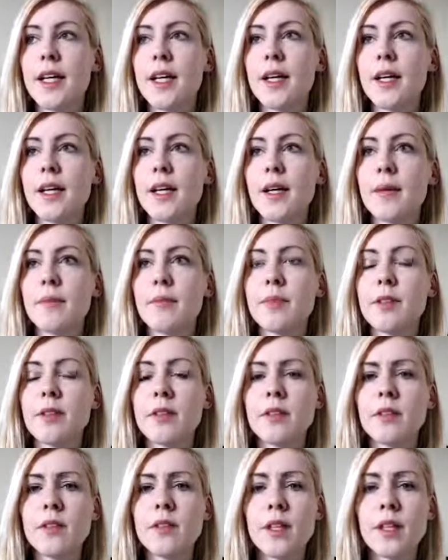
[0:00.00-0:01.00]
a
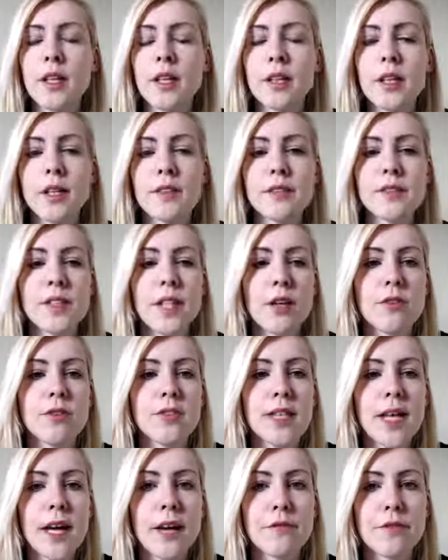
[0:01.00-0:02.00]
lot of
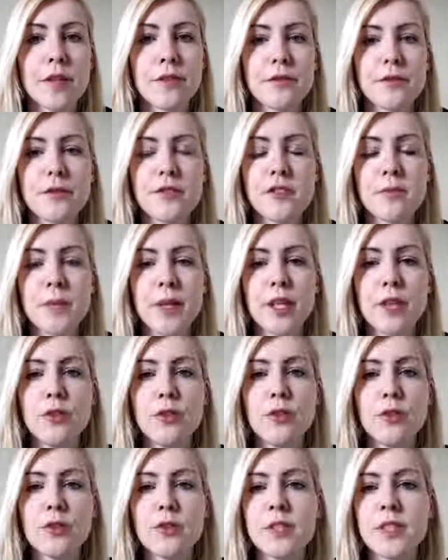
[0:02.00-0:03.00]
towns have those spay
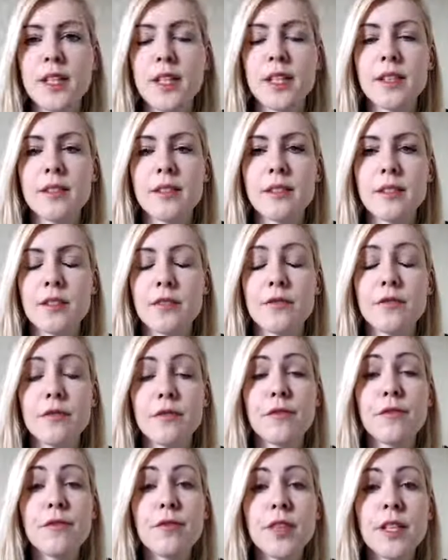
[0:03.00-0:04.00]
neuter dates that are
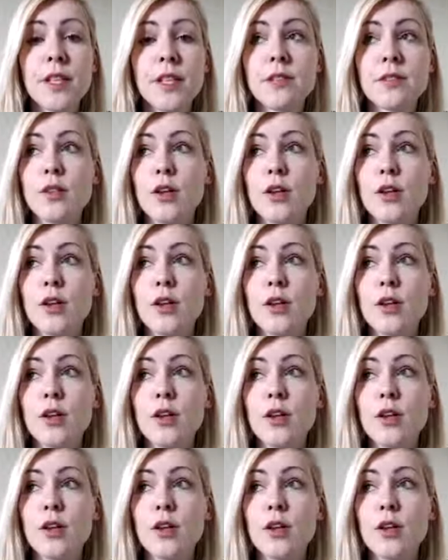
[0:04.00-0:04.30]
for free.